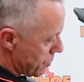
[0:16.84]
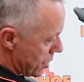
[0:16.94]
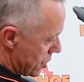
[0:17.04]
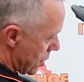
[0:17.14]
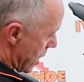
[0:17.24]

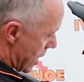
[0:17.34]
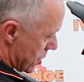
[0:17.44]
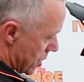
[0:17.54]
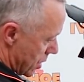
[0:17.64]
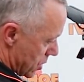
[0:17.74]
means that it
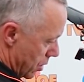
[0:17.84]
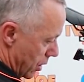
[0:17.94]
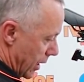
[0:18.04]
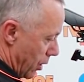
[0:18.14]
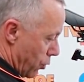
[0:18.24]
has a
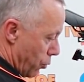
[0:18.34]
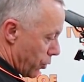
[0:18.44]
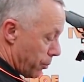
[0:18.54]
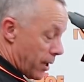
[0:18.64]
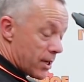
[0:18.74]
slightly longer
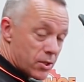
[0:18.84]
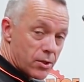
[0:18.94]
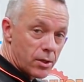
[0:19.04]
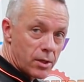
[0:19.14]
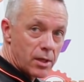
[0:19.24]
wheelbase
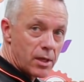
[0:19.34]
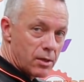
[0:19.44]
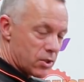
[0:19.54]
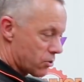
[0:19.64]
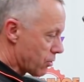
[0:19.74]
than
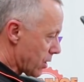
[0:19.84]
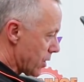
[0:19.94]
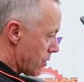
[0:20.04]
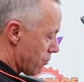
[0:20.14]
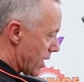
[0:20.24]
the
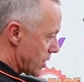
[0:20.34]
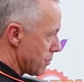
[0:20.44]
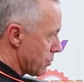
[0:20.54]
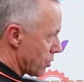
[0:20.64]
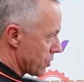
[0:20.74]
strictly
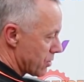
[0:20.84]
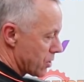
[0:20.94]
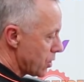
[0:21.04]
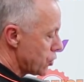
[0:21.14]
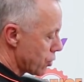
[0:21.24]
racing model, so
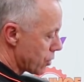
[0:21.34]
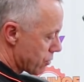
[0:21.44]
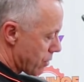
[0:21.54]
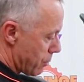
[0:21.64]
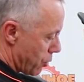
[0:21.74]
it's an
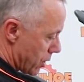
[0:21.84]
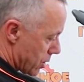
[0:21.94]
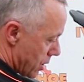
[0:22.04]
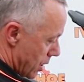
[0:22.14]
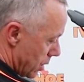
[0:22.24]
endurance road bike.
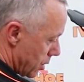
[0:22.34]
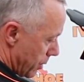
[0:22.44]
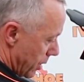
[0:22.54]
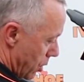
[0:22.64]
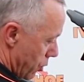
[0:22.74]
A
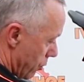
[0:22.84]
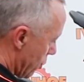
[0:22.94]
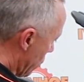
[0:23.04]
little bit longer in the